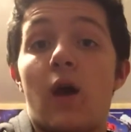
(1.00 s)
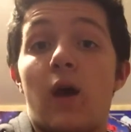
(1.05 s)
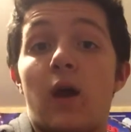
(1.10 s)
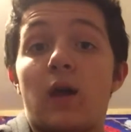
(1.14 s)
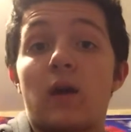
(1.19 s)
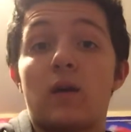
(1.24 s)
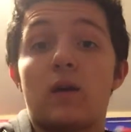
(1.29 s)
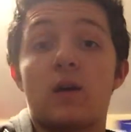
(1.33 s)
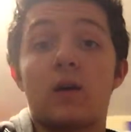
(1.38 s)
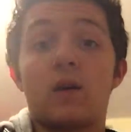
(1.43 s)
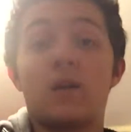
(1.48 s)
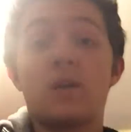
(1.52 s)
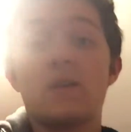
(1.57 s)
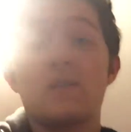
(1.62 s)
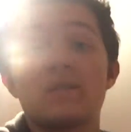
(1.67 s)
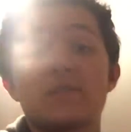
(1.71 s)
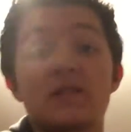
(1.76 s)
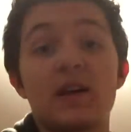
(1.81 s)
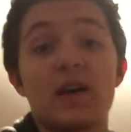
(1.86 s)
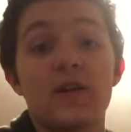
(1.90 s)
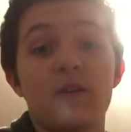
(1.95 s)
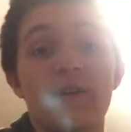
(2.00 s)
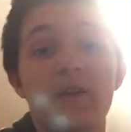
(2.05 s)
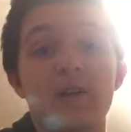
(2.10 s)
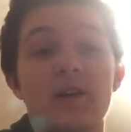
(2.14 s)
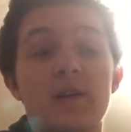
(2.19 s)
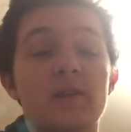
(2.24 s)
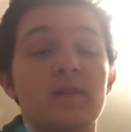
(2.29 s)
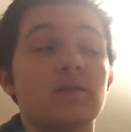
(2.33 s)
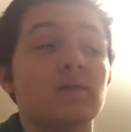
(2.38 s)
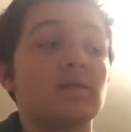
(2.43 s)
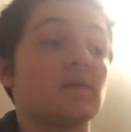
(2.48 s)
Hey guys, Keller
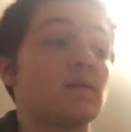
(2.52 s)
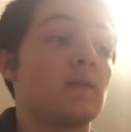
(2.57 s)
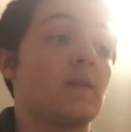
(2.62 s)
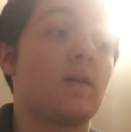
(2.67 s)
here.